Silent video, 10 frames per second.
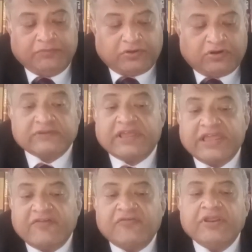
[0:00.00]
because
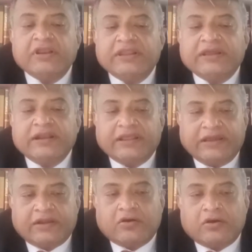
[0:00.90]
every legal
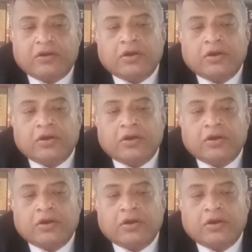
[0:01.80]
heir